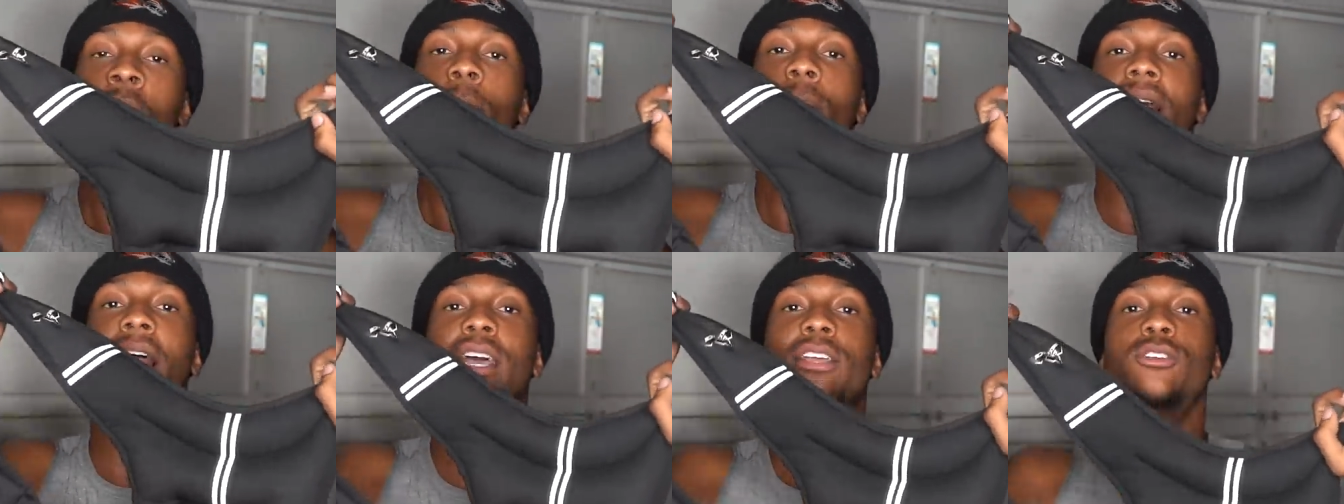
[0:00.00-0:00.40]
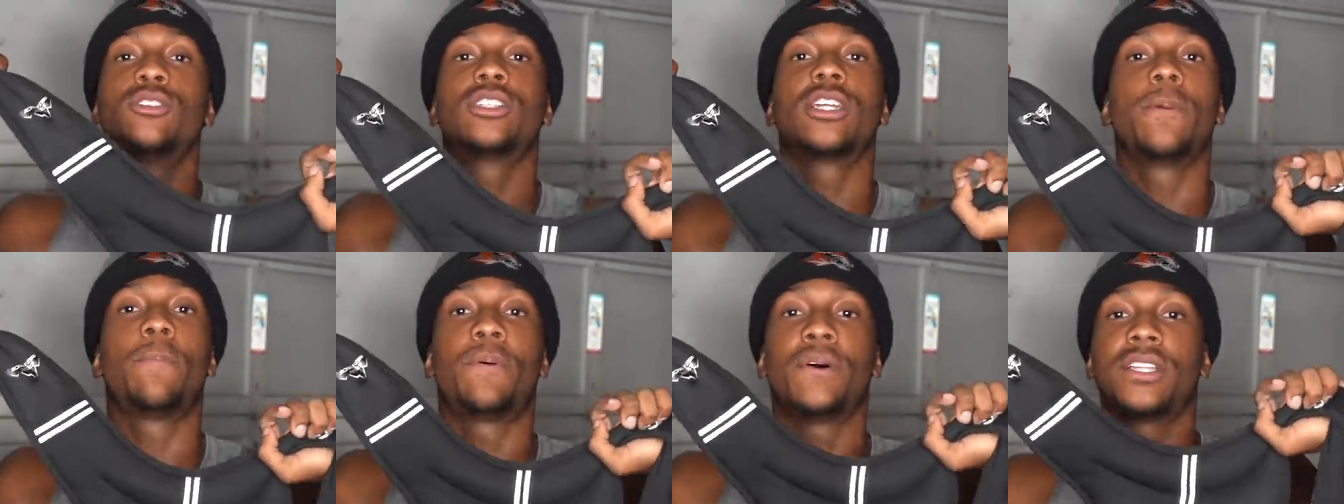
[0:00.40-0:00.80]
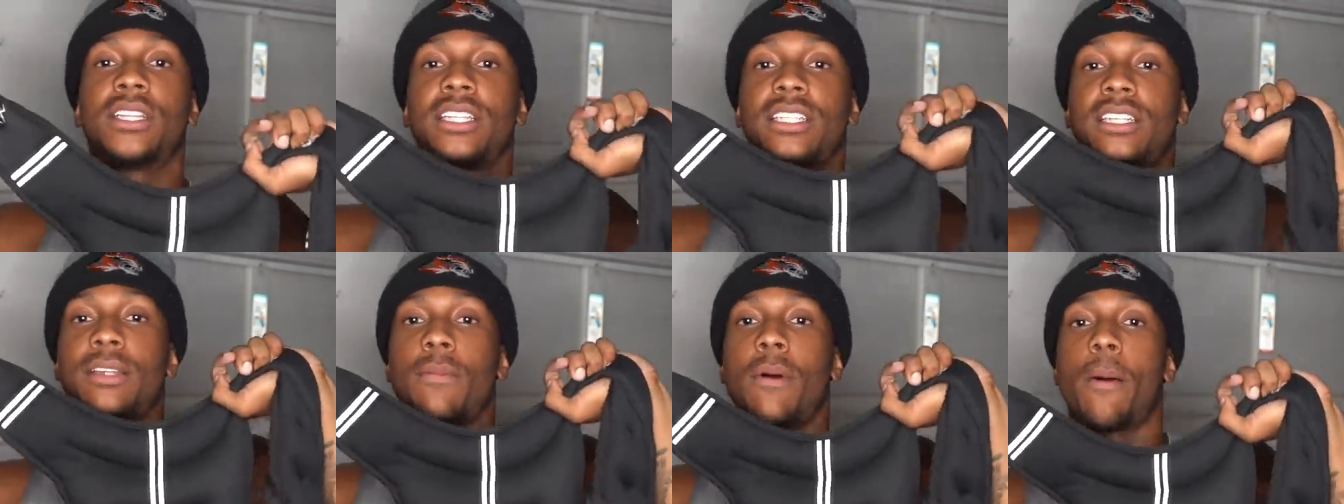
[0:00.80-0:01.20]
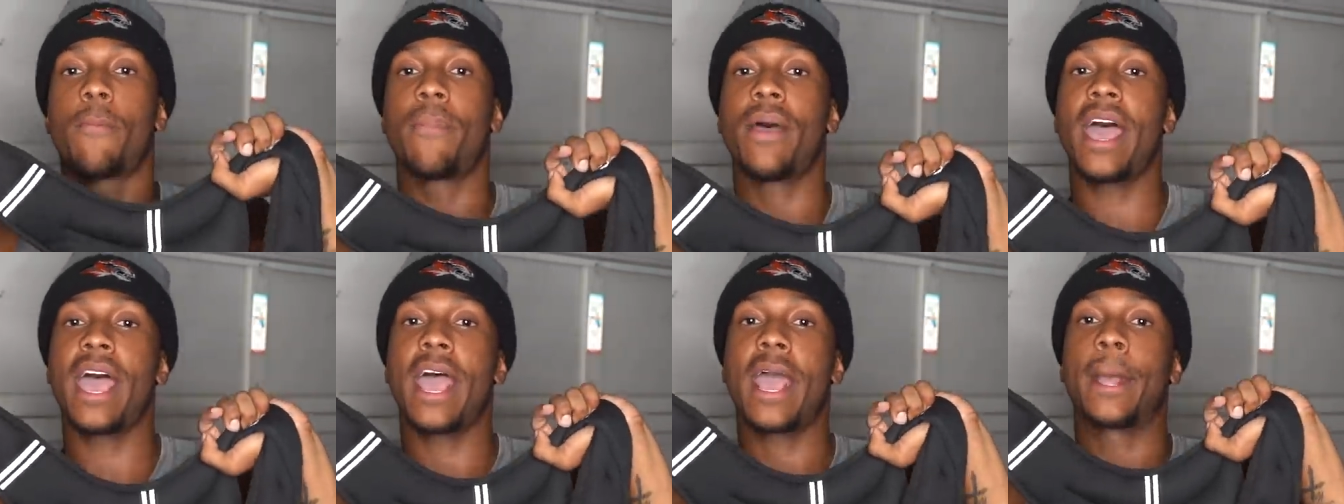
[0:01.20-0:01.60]
But I usually put this in my
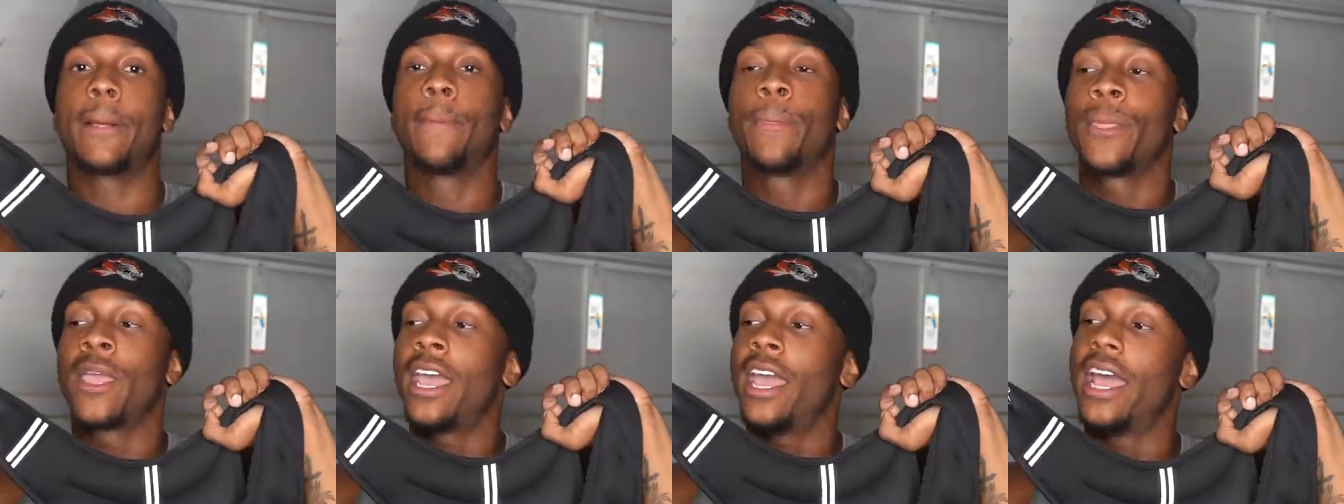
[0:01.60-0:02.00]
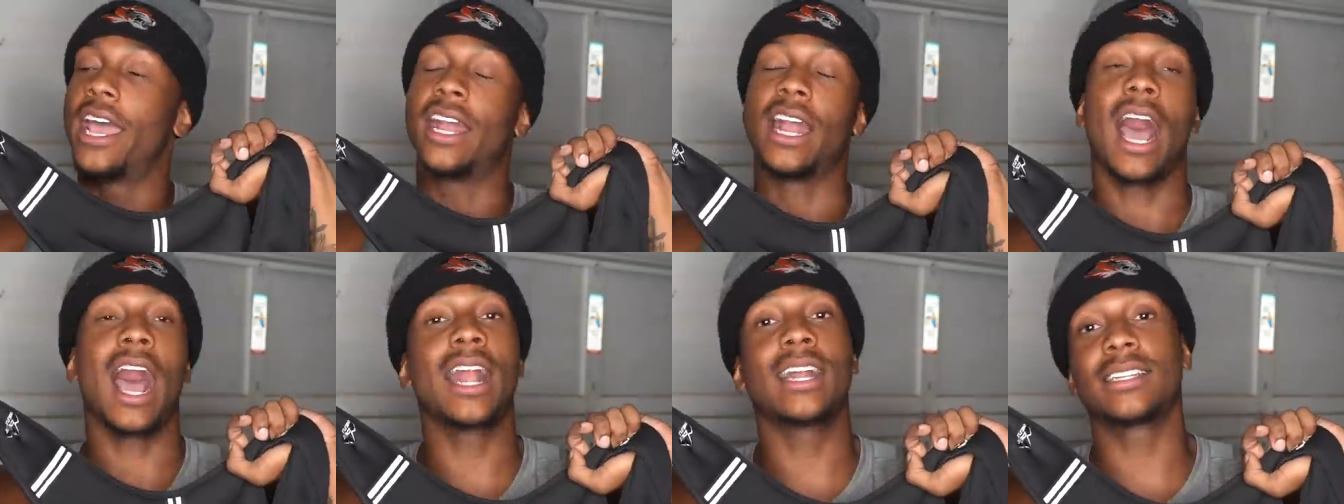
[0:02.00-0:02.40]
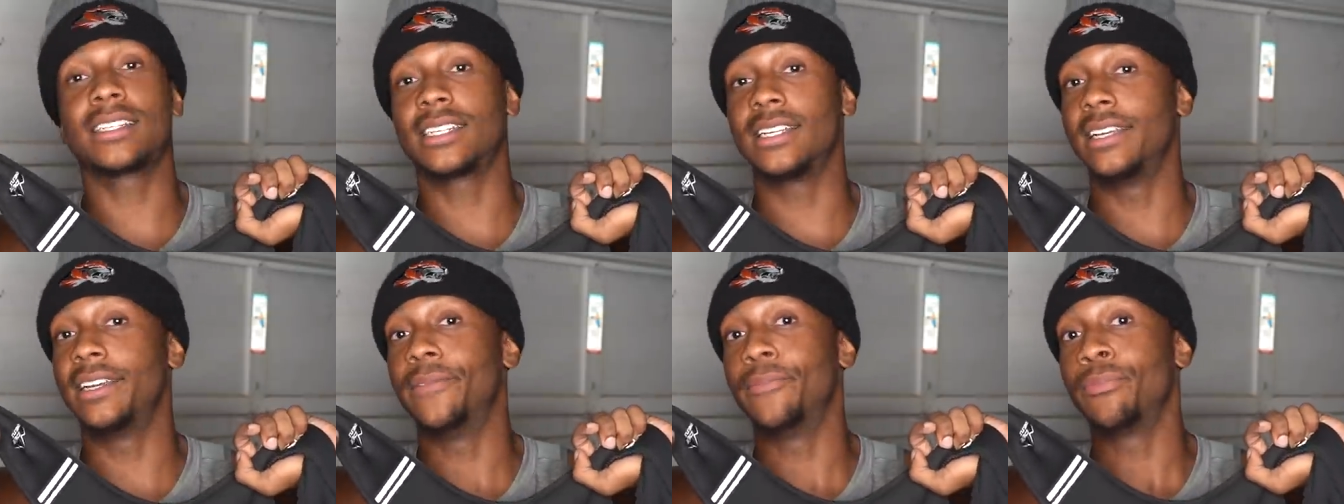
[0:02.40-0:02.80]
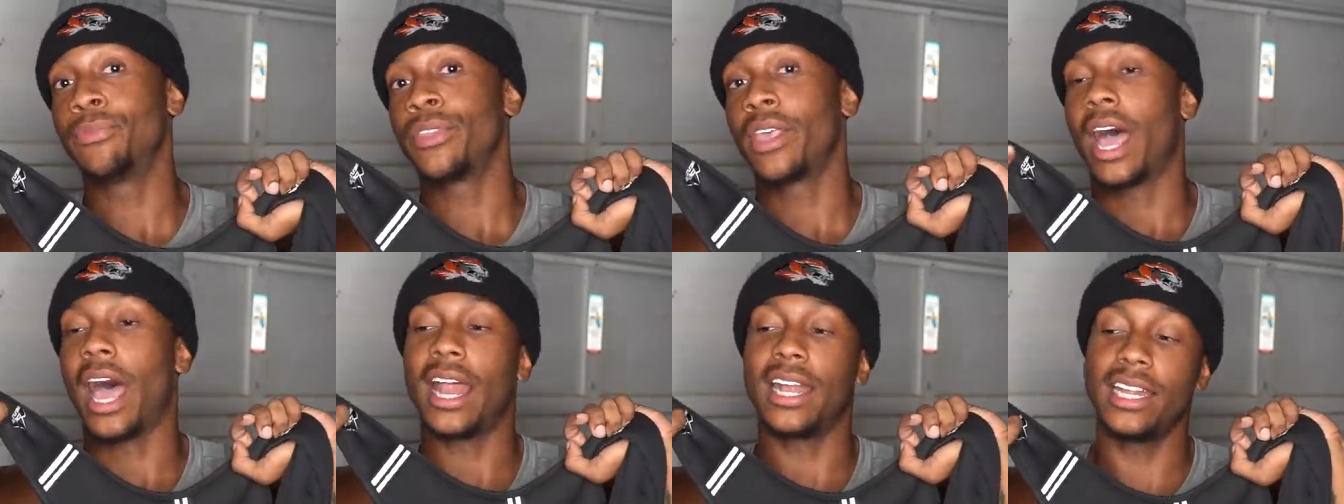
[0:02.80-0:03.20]
bag, and honestly,
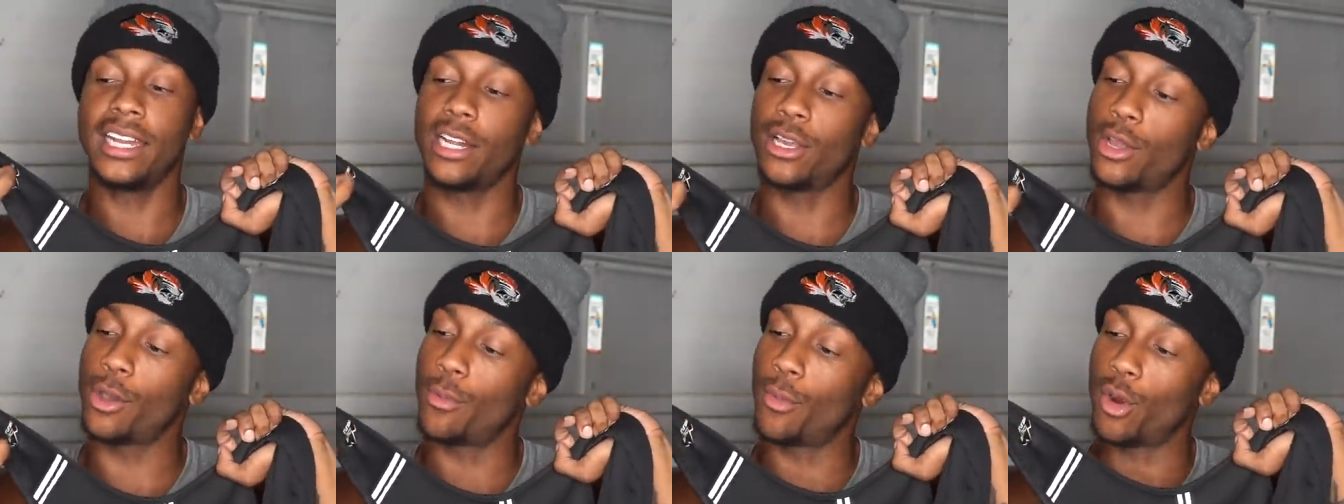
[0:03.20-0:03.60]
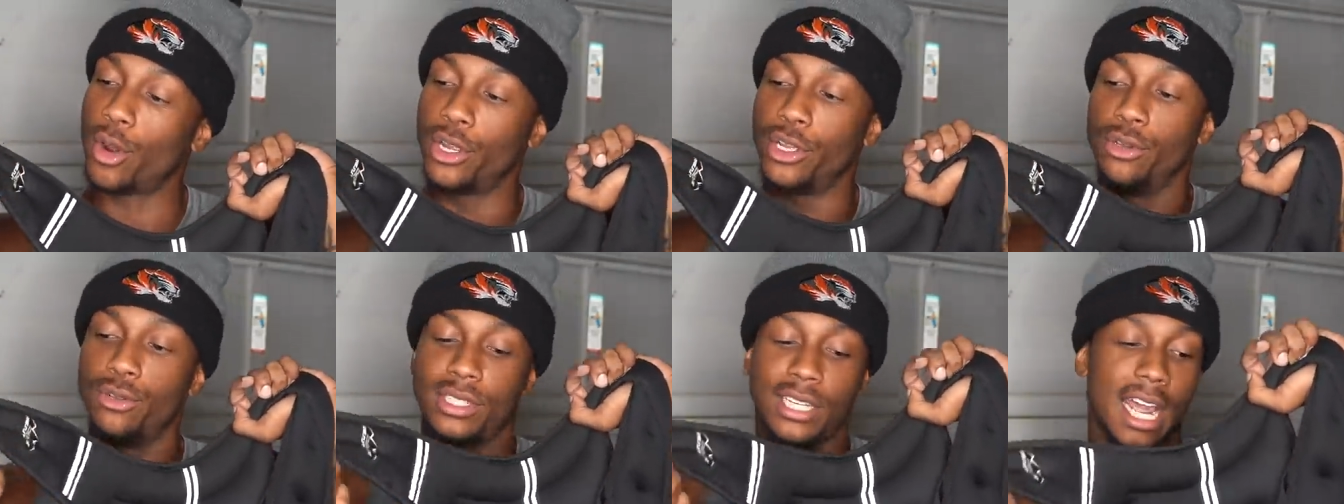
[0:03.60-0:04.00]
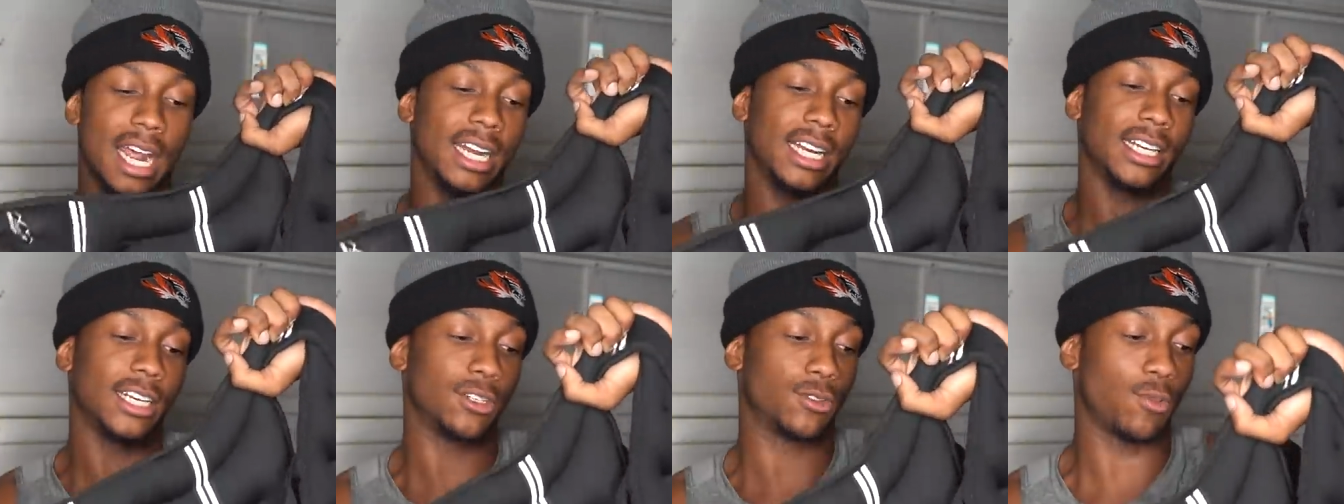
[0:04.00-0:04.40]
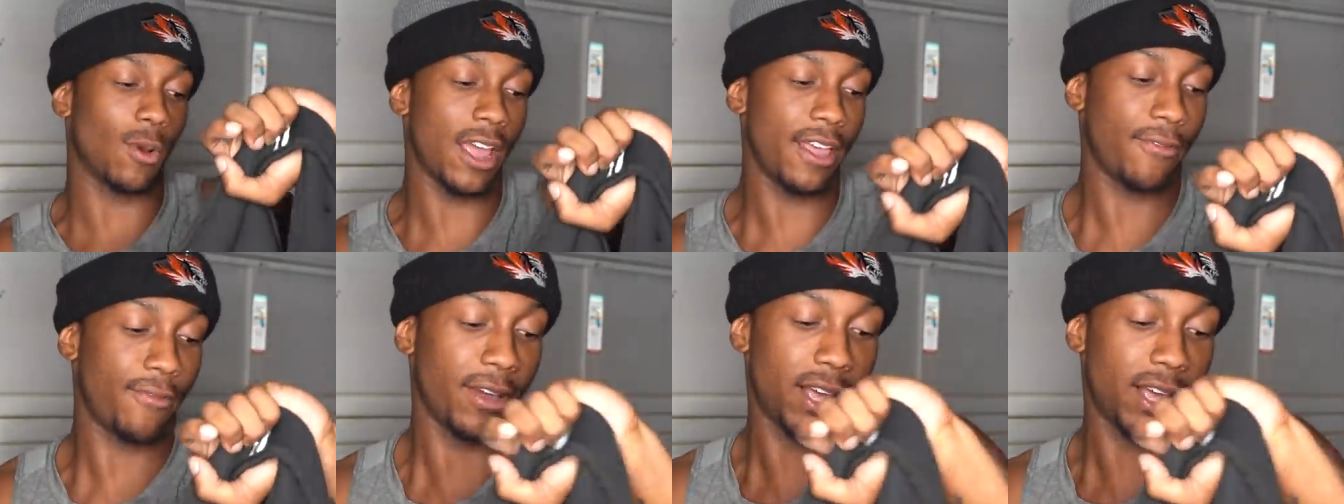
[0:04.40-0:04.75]
I need to get more use out of this weight